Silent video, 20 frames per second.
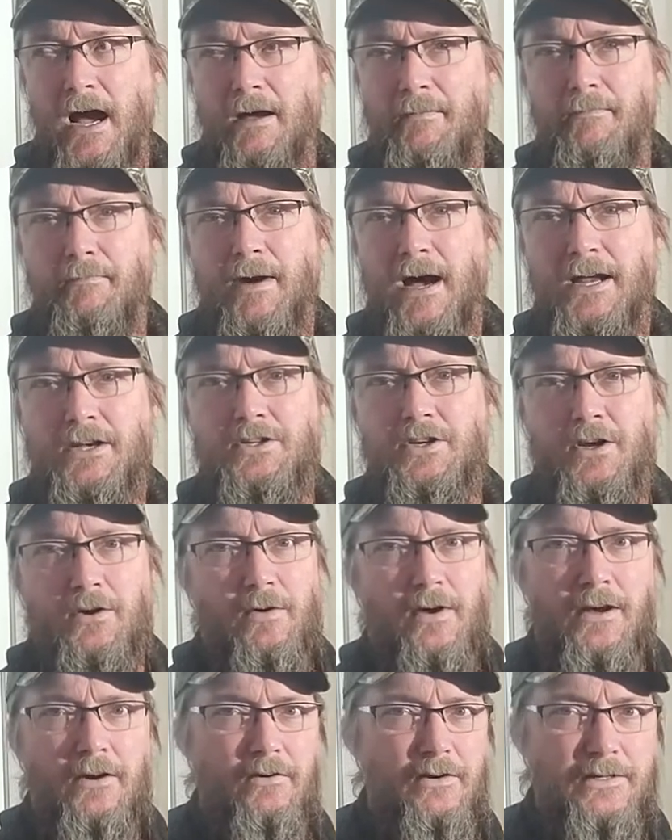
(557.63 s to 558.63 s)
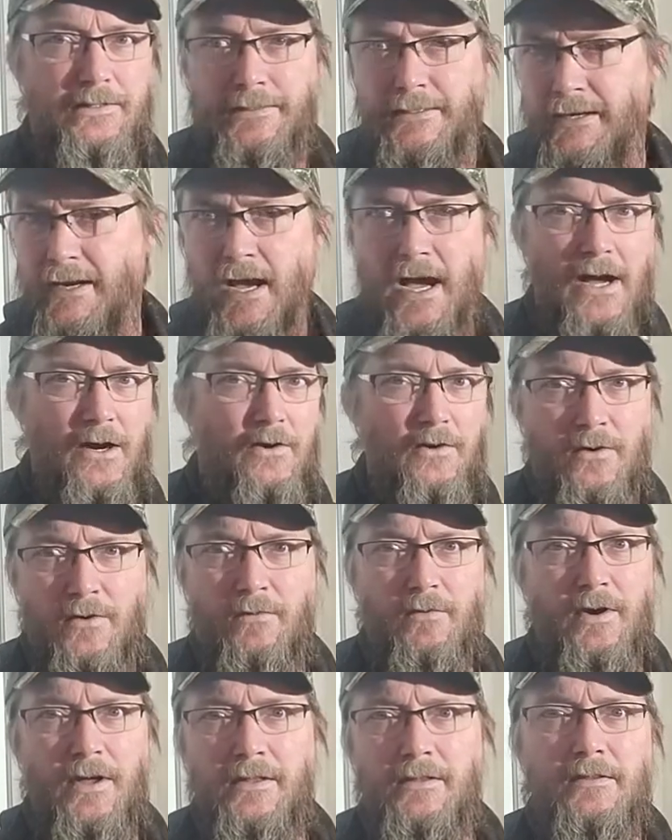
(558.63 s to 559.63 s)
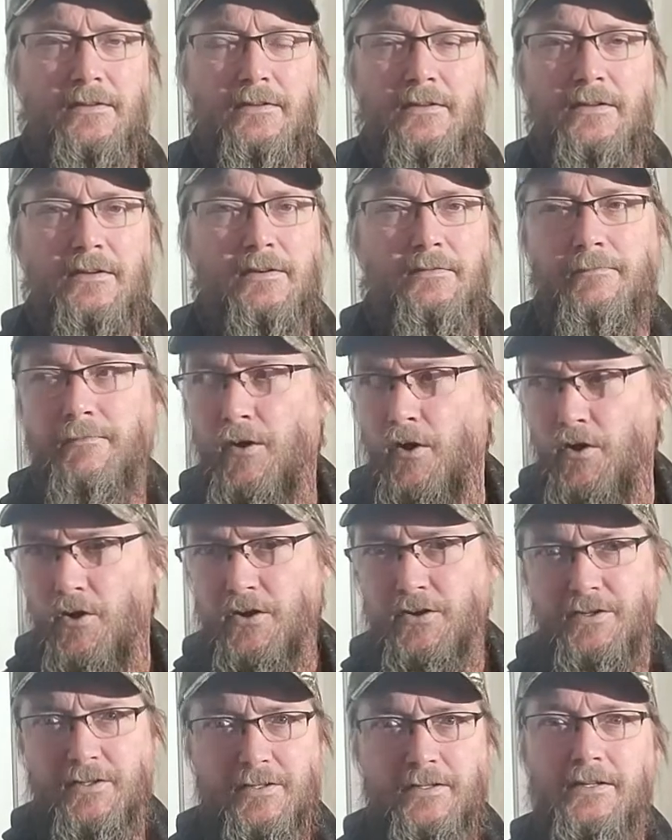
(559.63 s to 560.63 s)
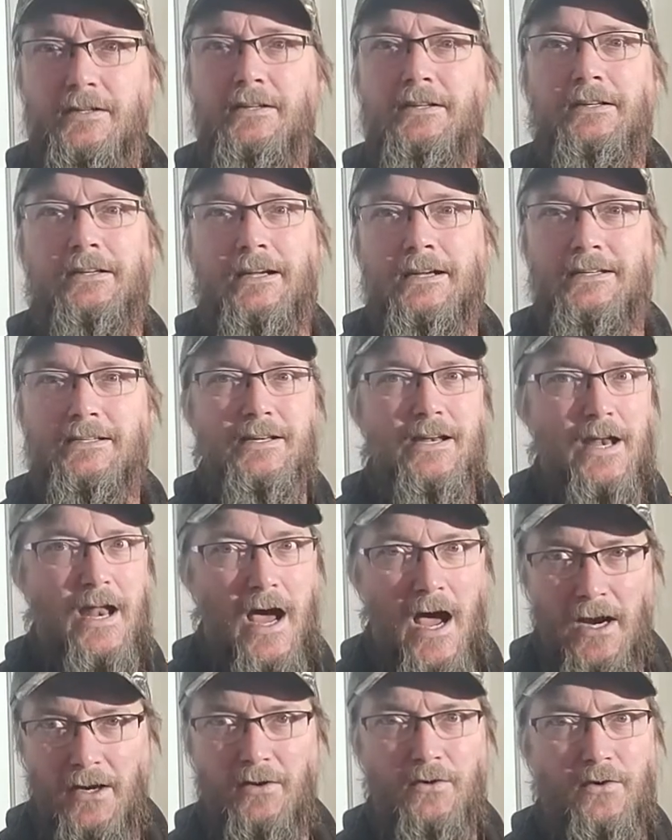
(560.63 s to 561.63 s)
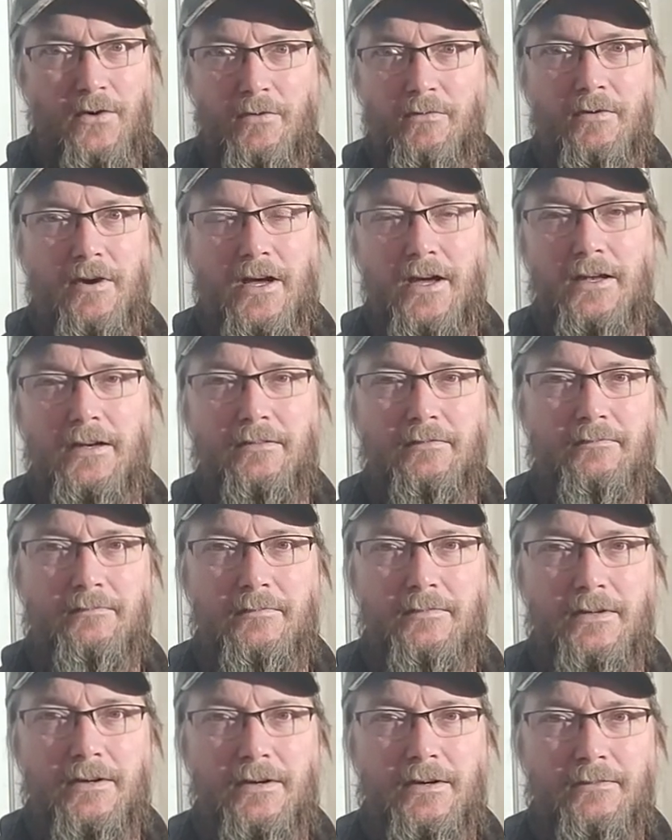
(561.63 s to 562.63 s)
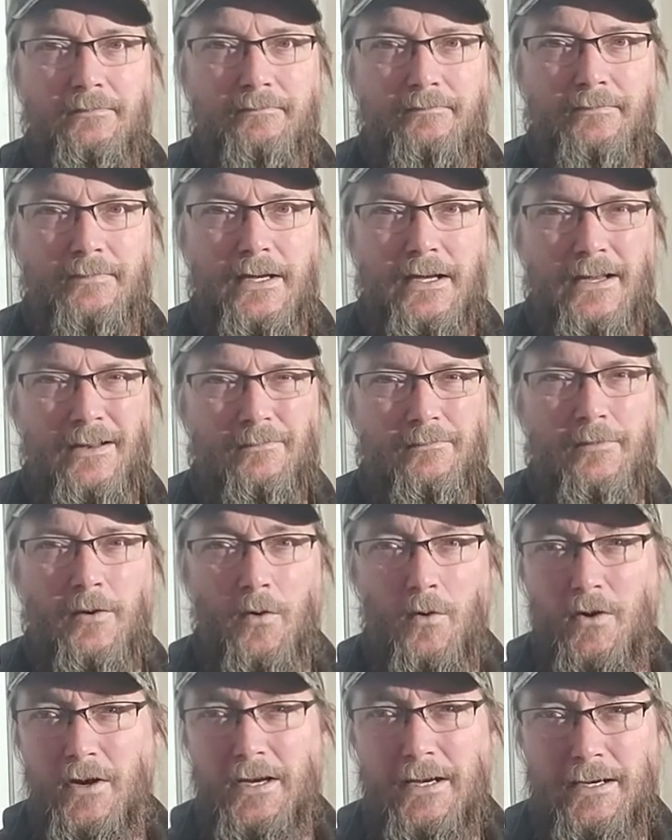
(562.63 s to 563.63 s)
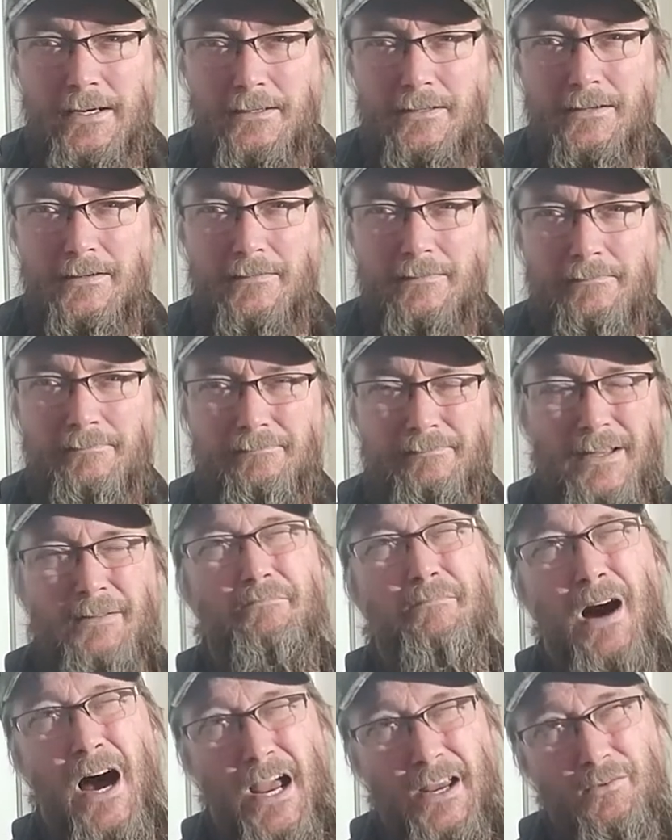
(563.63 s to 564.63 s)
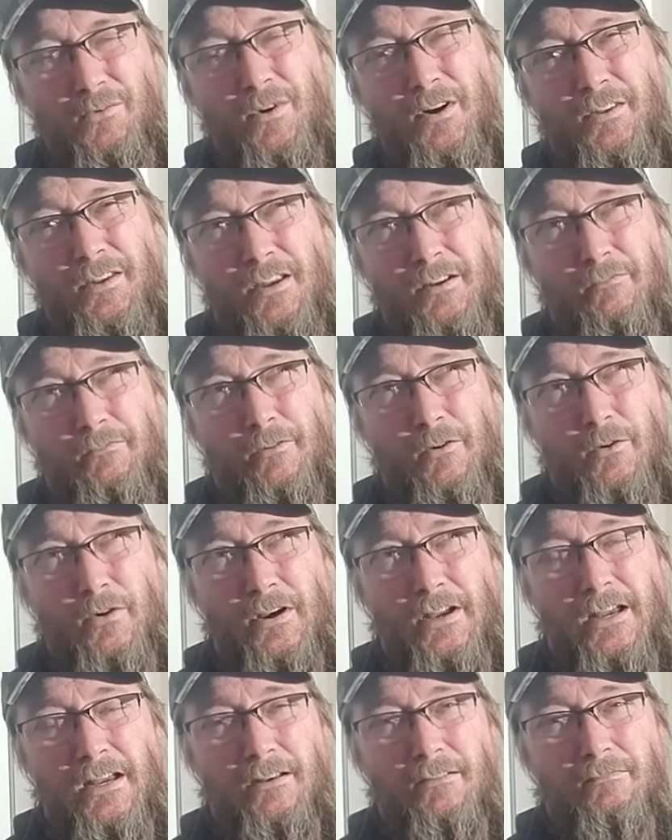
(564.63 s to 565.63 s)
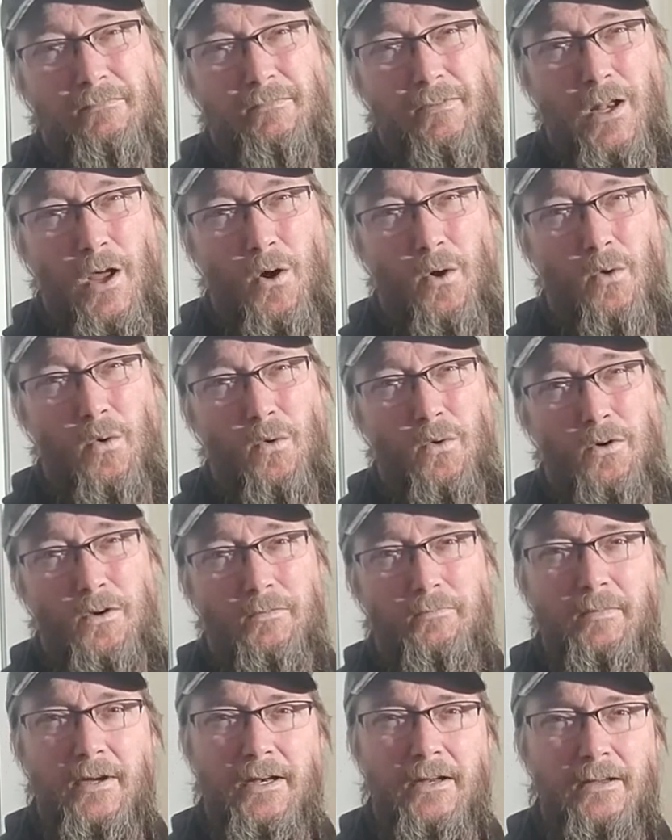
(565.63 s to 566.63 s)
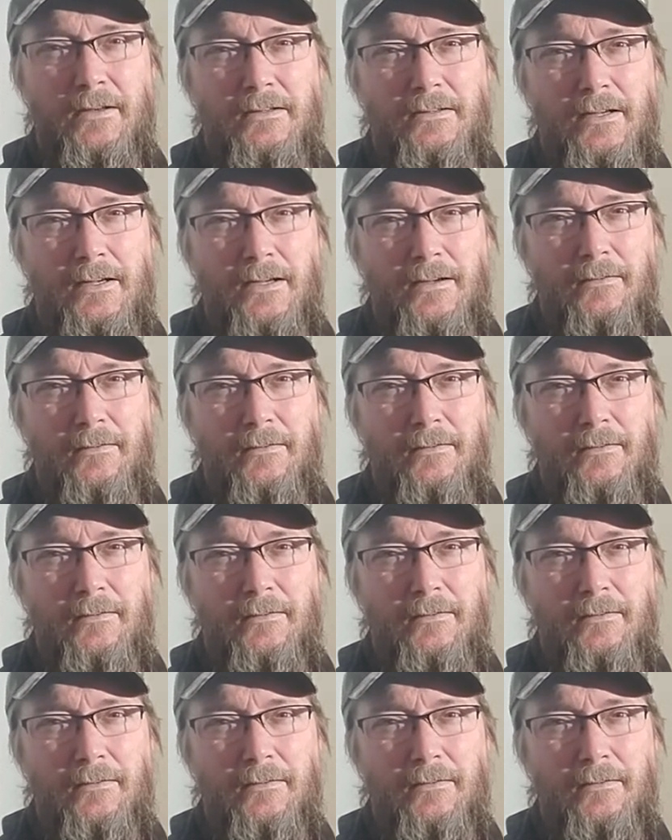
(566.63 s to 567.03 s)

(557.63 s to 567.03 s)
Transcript: my generator is not going to run the furnace. It's not going to run the in-floor heat. It might run the in-floor heat low, but it's